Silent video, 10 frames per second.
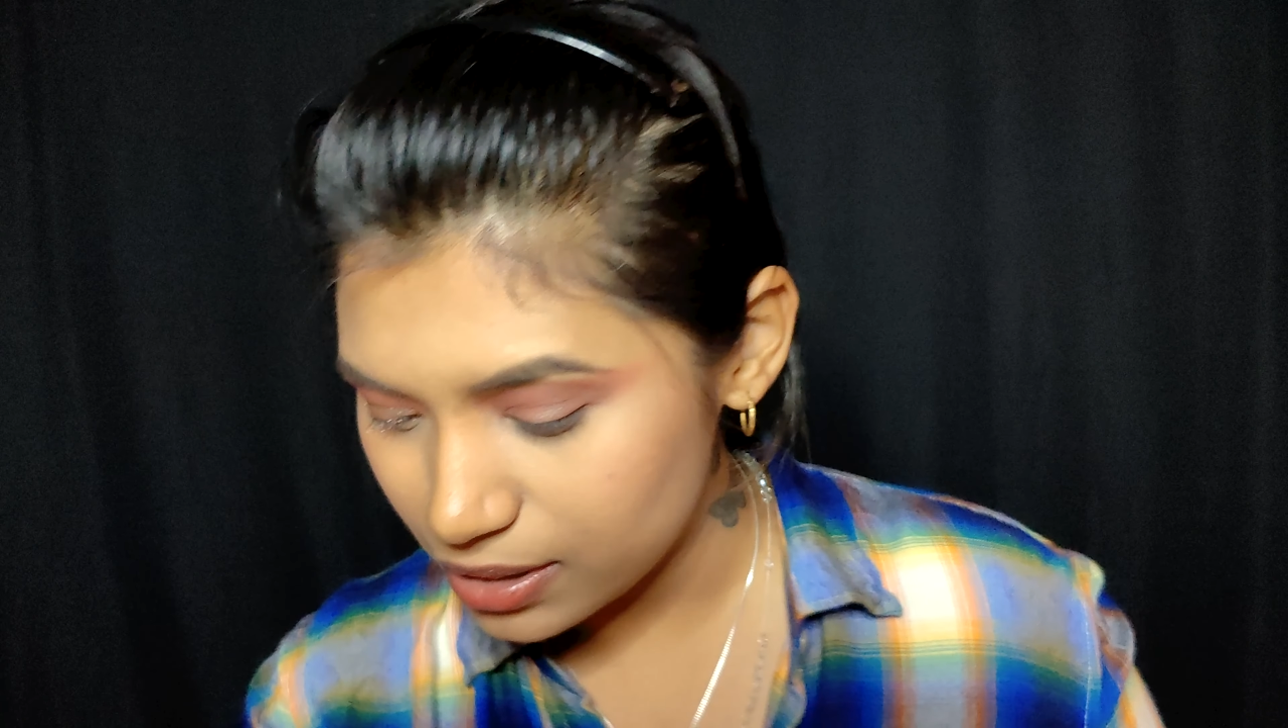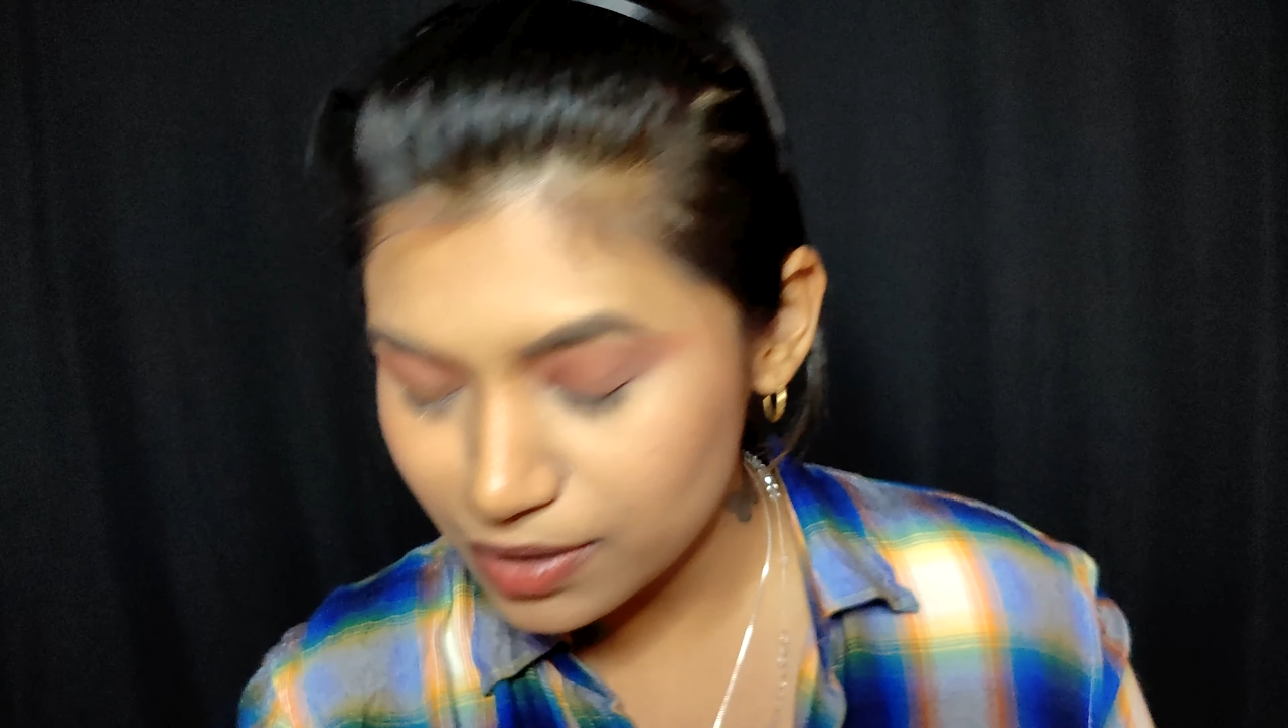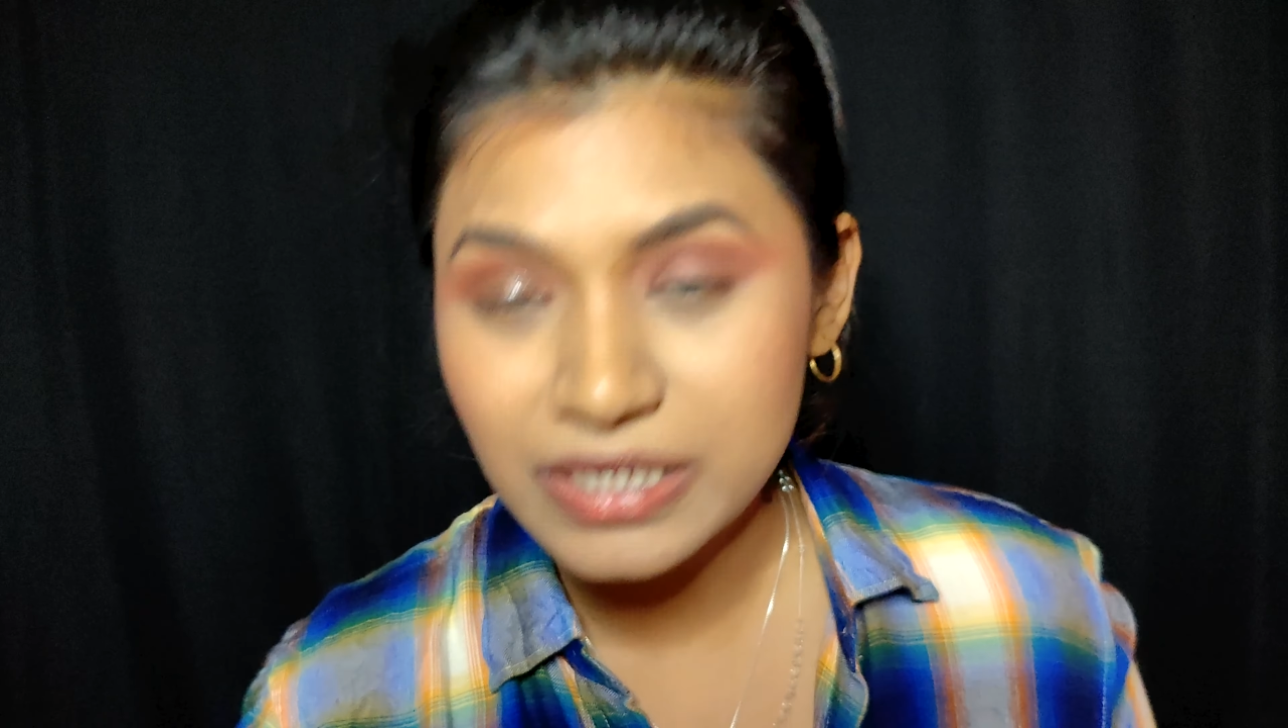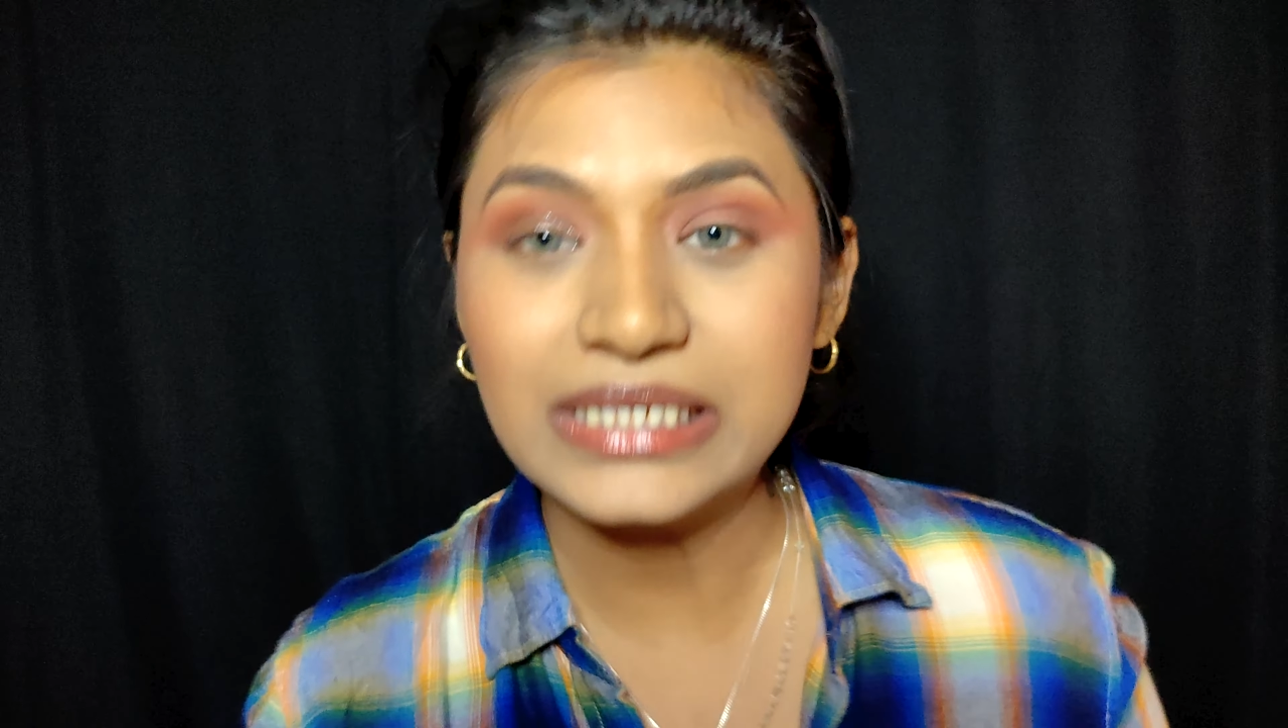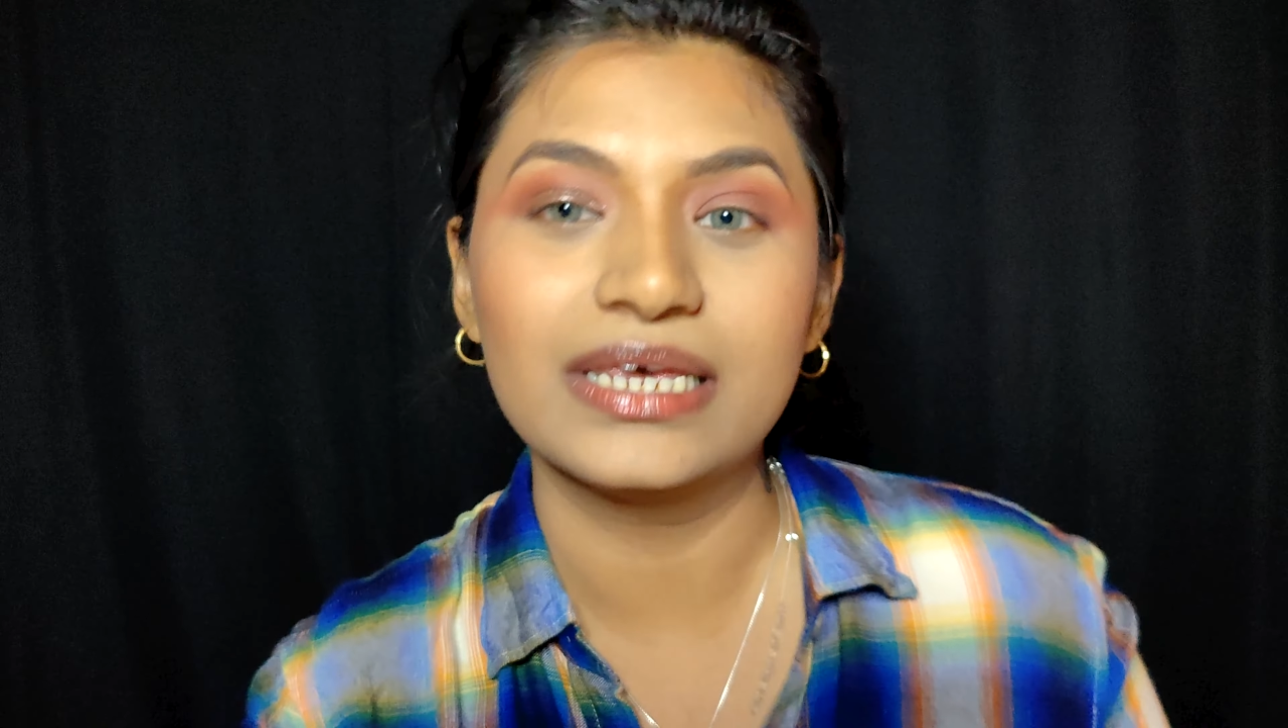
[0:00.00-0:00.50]

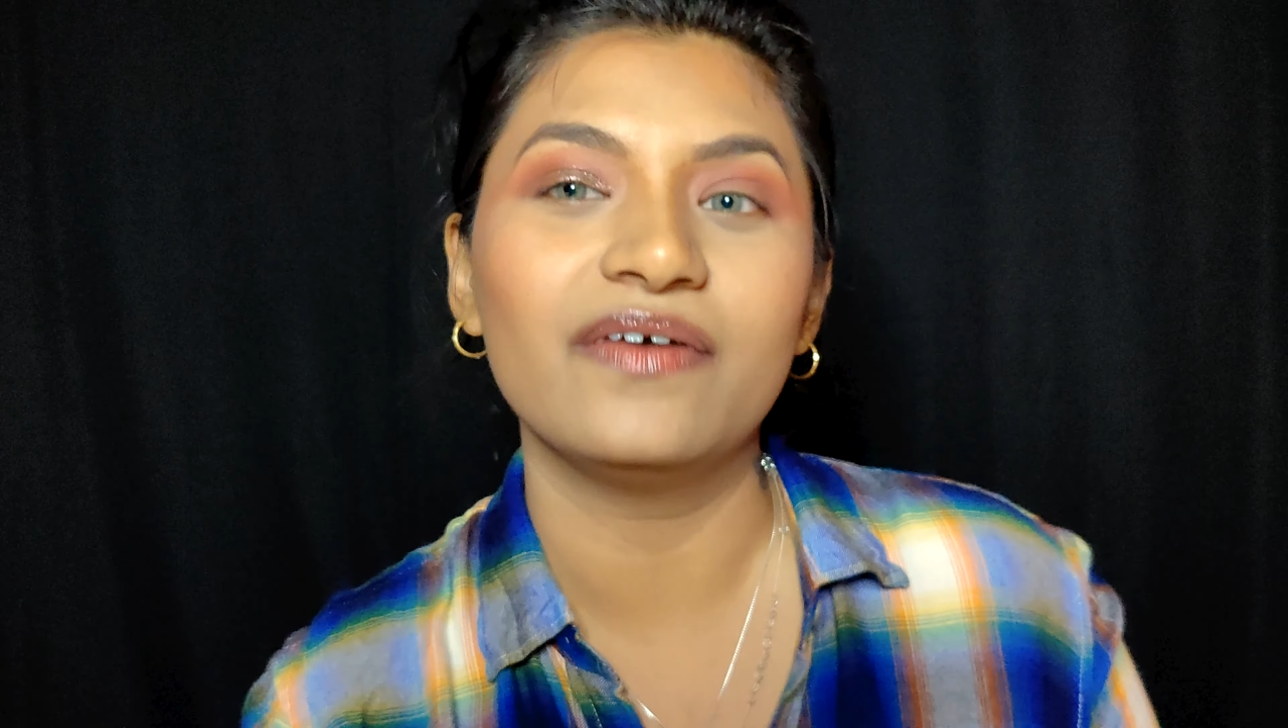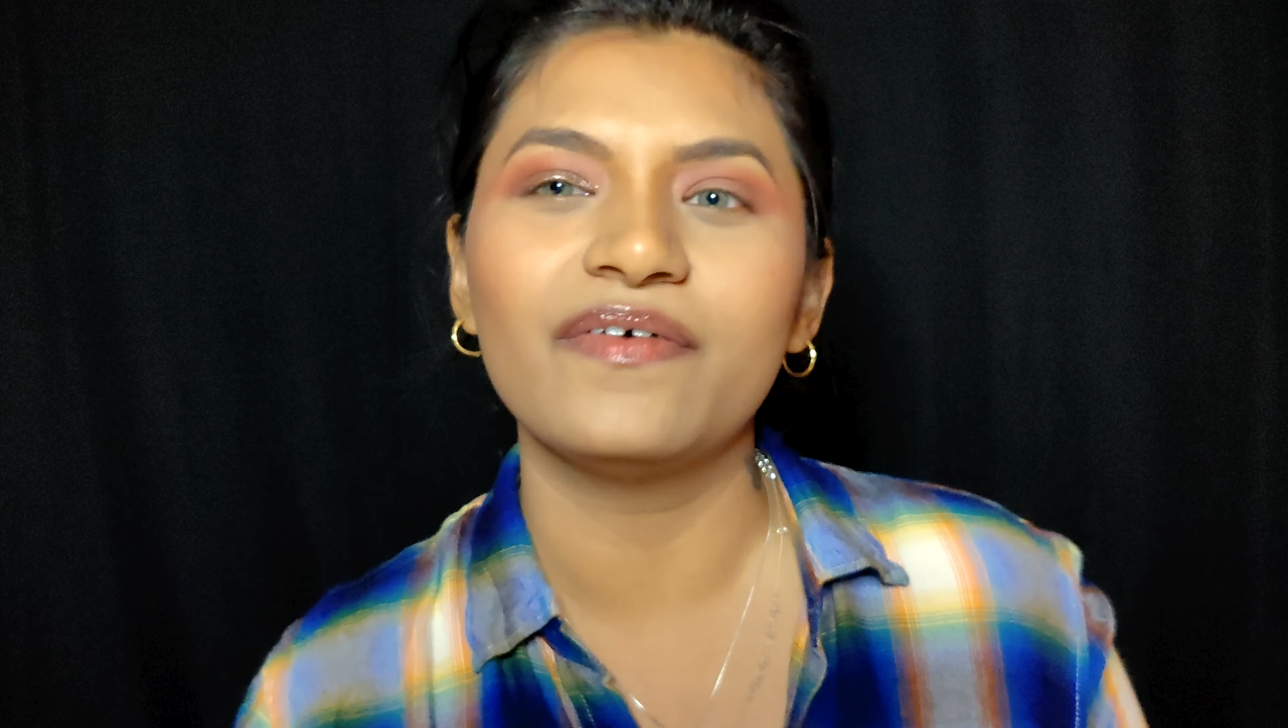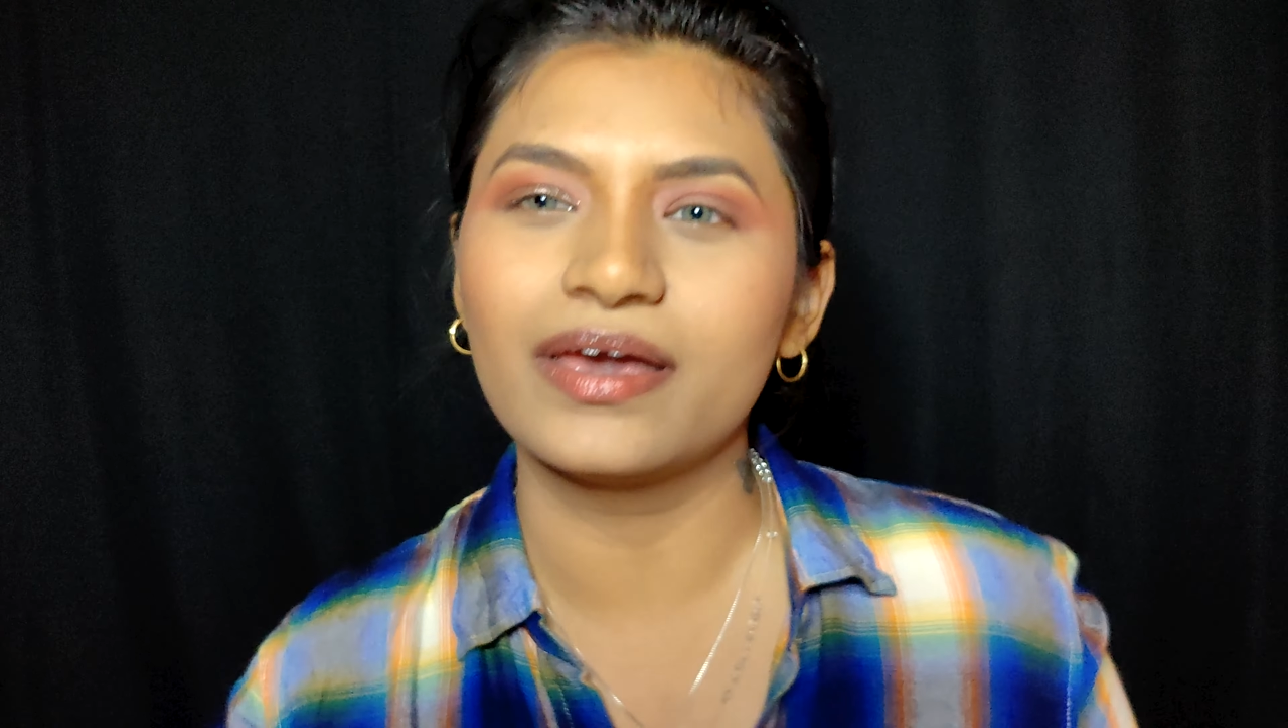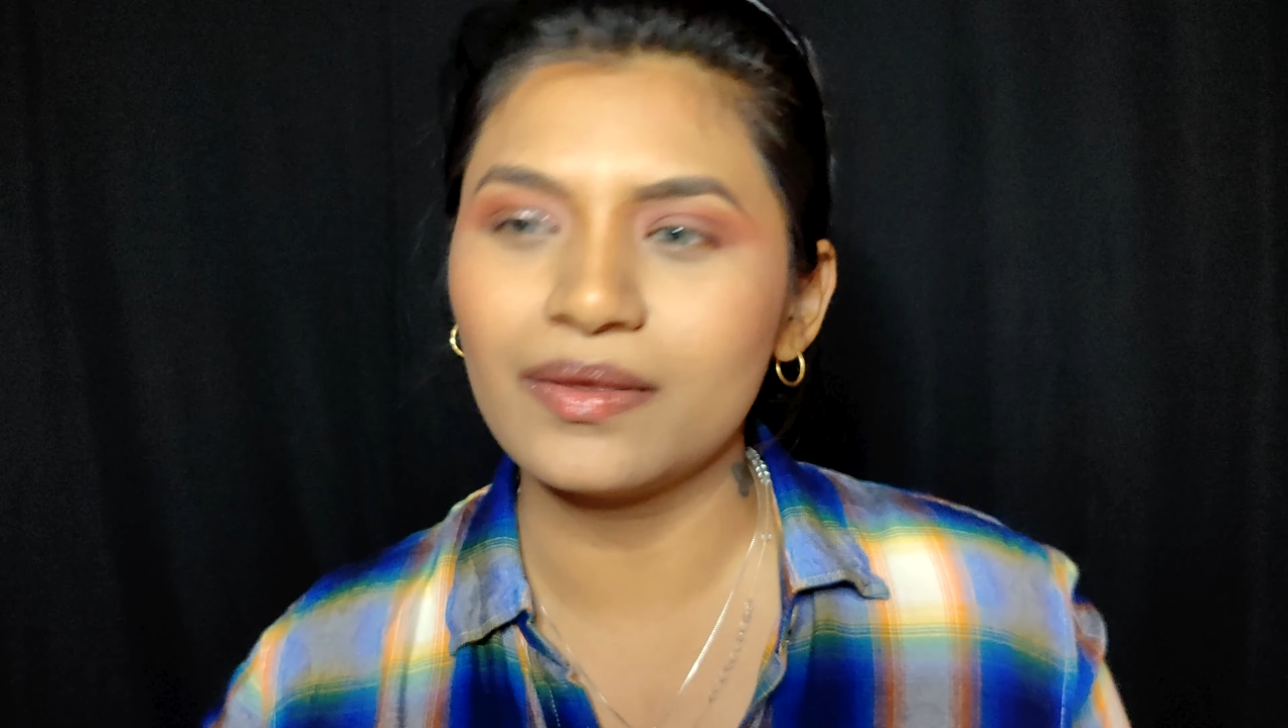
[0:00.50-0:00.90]
see if I can